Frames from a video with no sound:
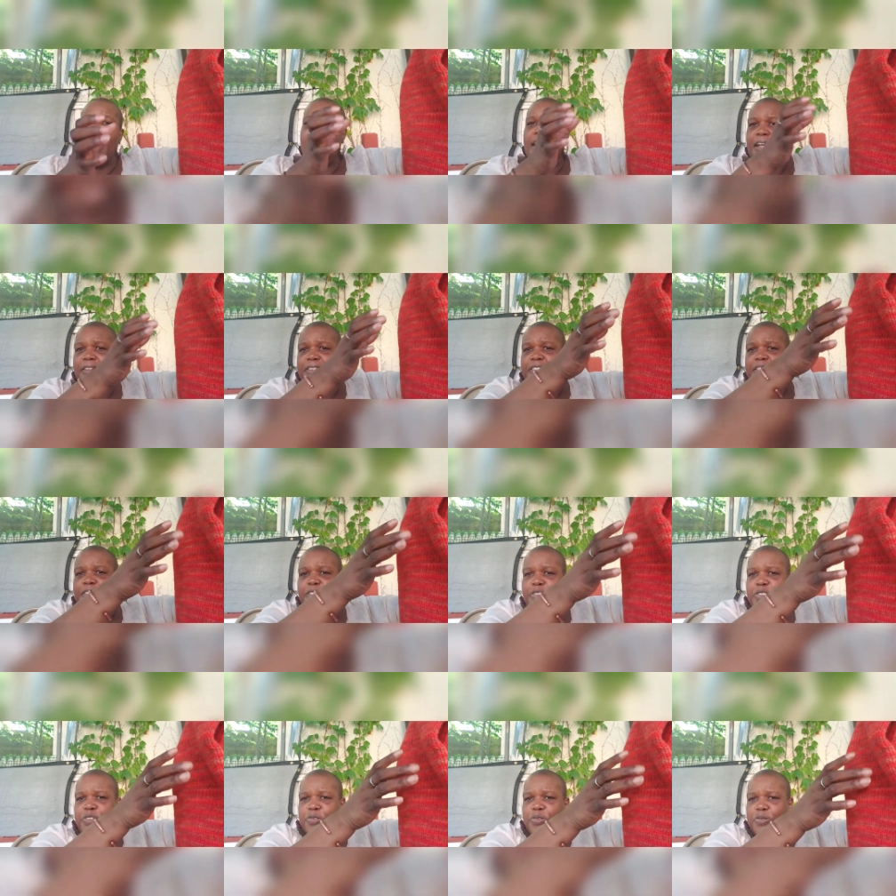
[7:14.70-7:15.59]

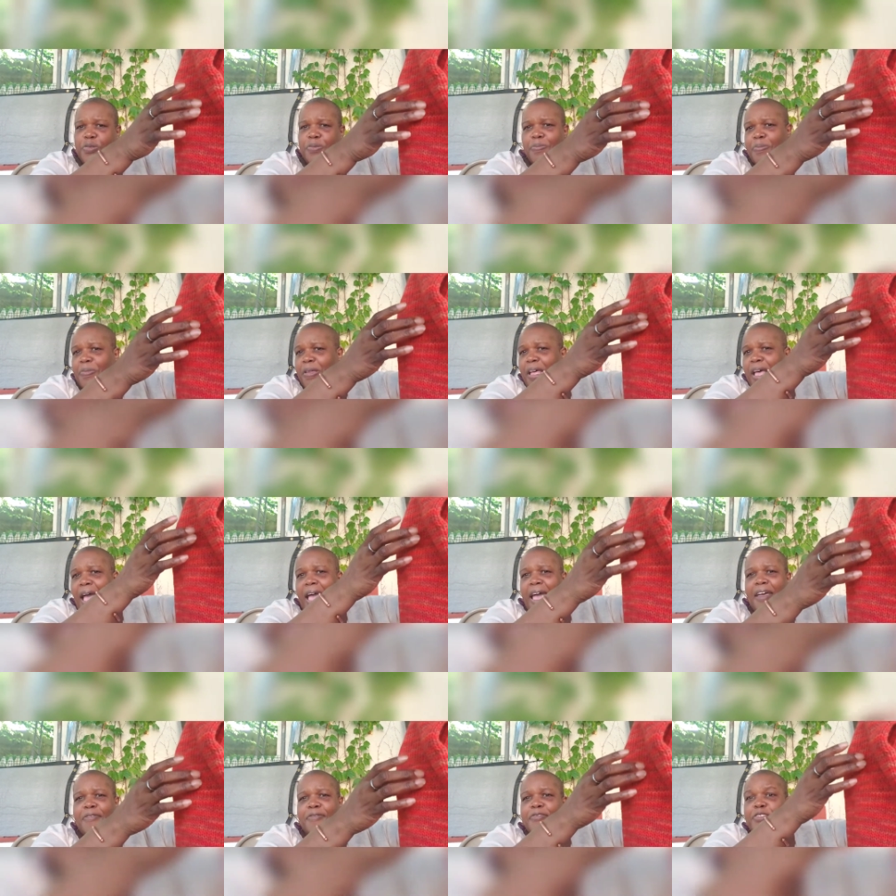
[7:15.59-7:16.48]
until you
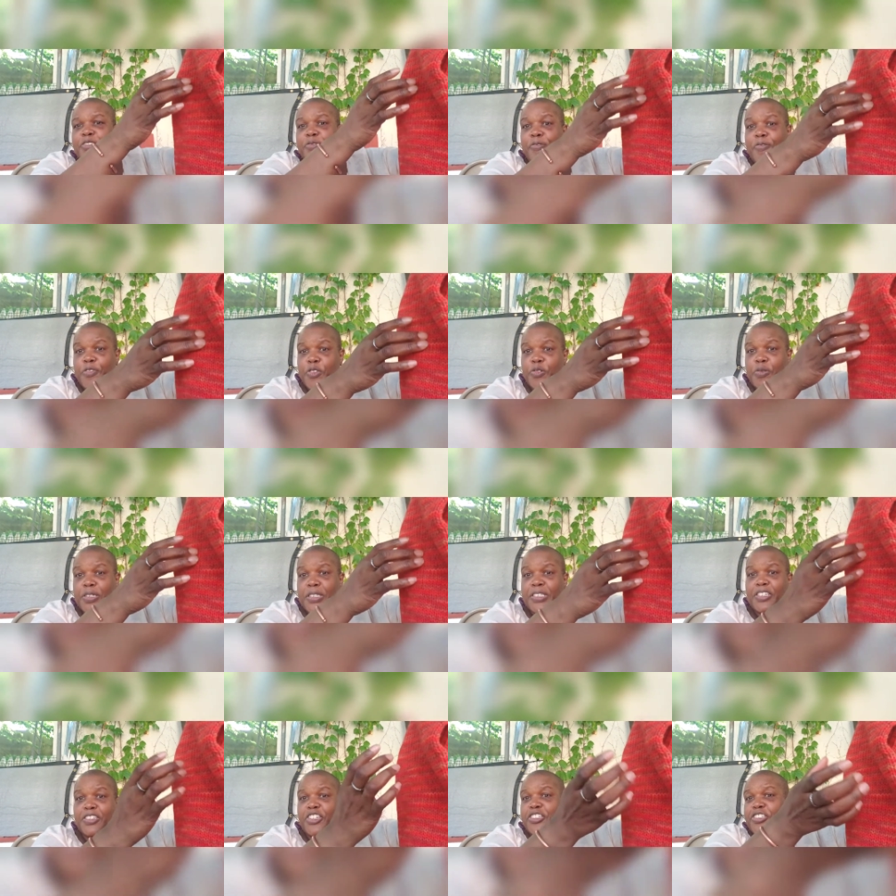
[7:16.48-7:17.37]
have fewer
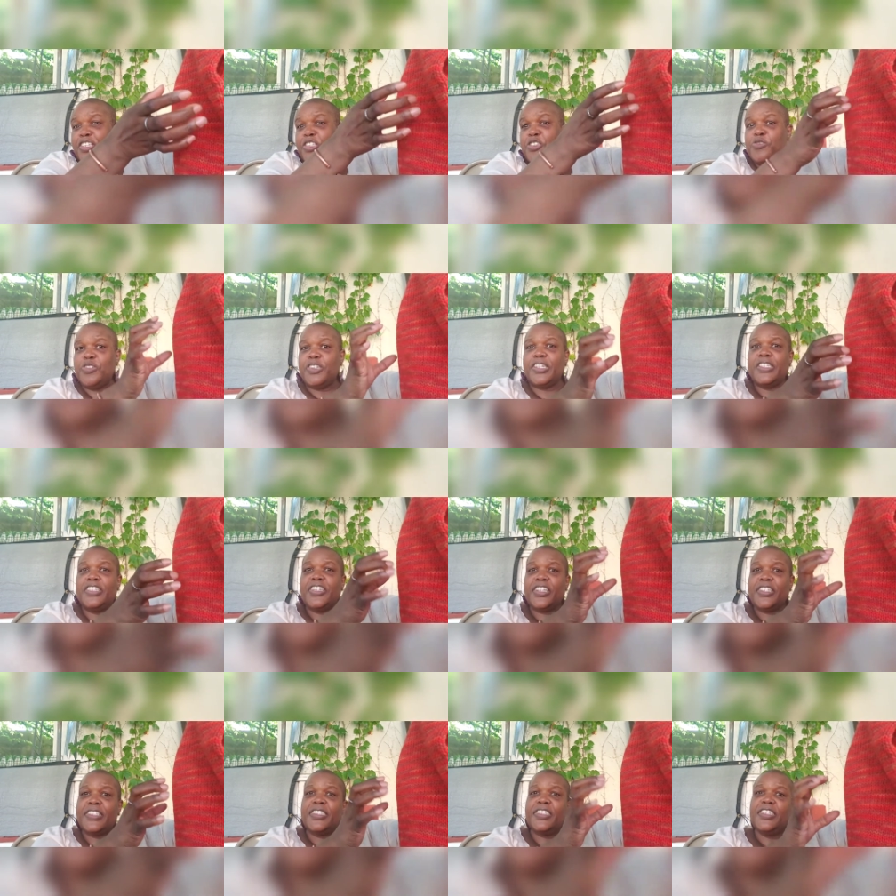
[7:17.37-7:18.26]
stitches and you can
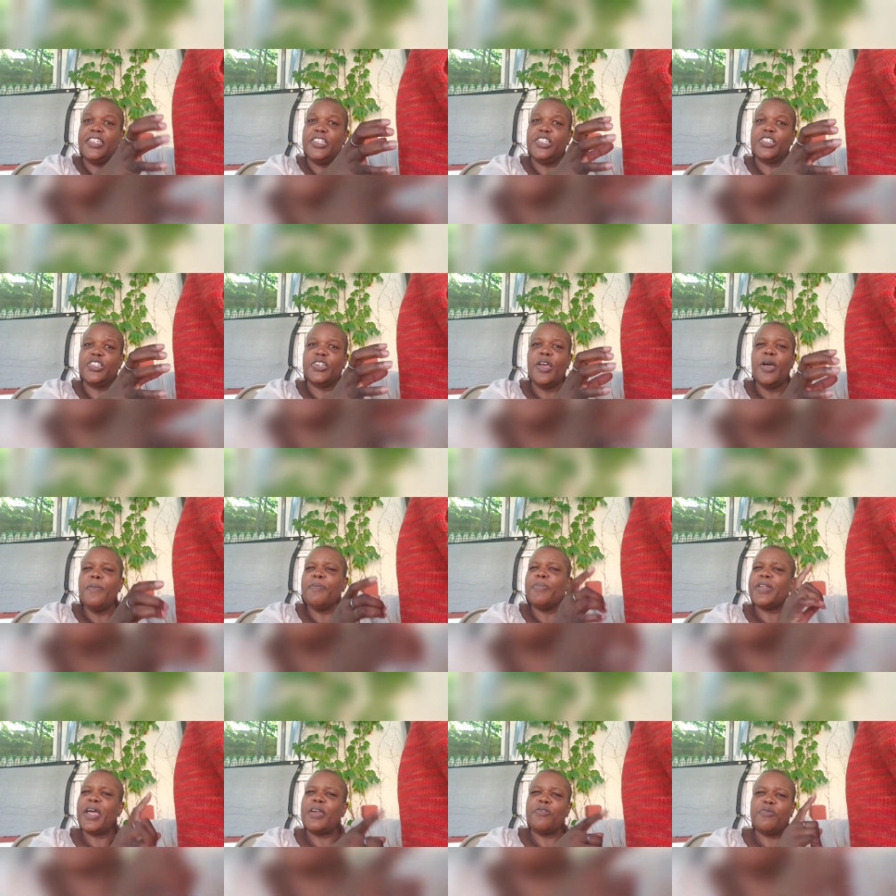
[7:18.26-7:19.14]
just cinch.
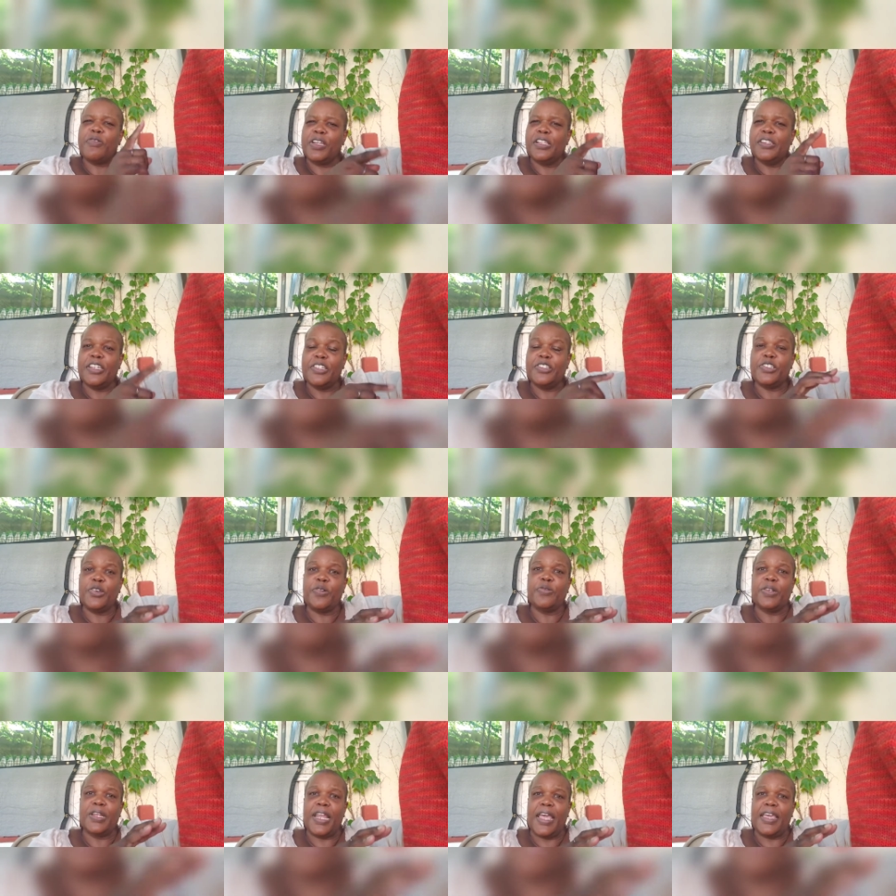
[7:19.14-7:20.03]
But I really
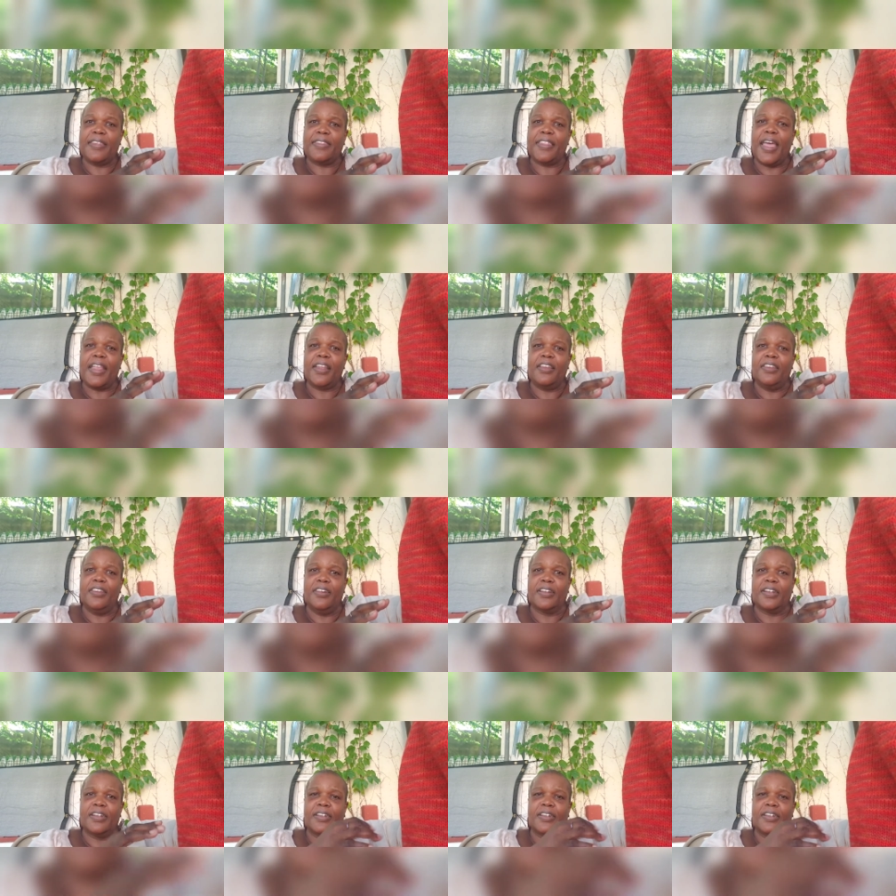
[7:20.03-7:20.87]
don't like that look.